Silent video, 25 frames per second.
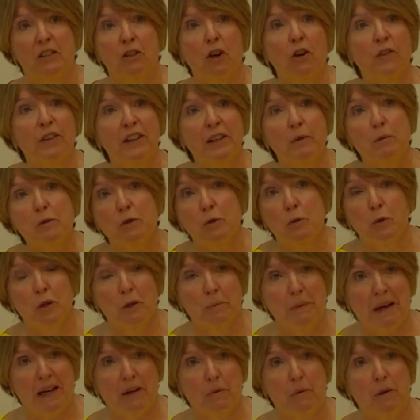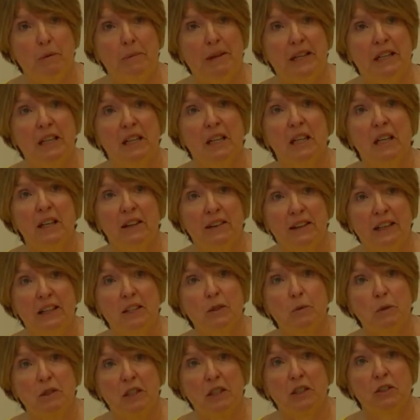Not that it was all about women,
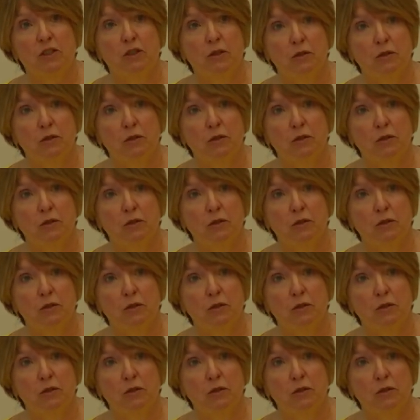things were done